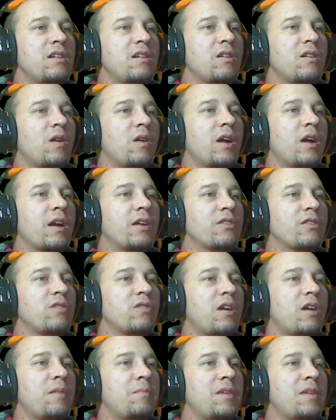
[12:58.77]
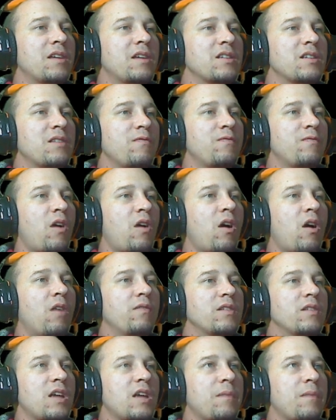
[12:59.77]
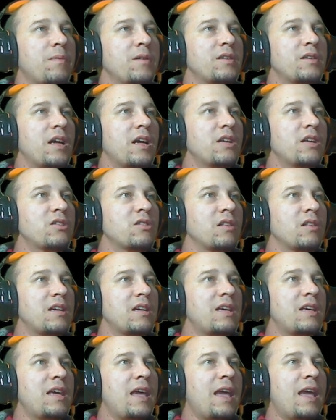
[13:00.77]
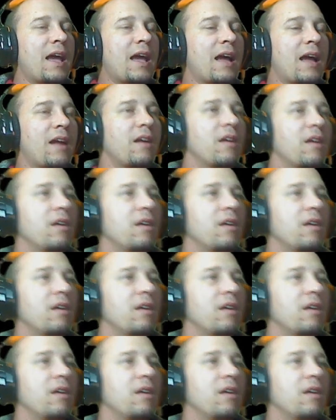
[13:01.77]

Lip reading: I'm going to try and be as involved as I potentially can.